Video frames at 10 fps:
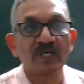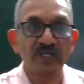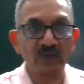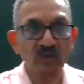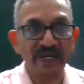
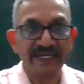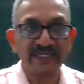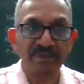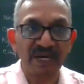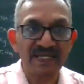You have to write
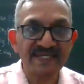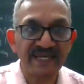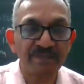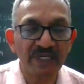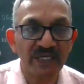the
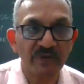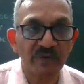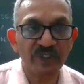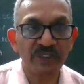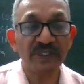balanced chemical
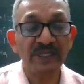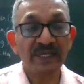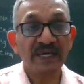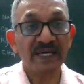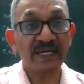equation,
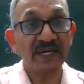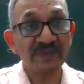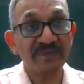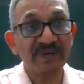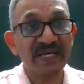and
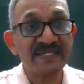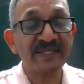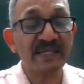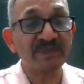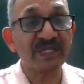after
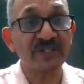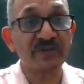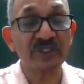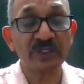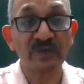balanced chemical
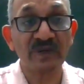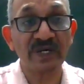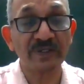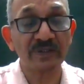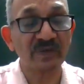equation,
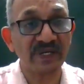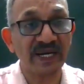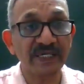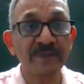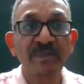you will
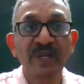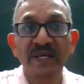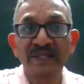write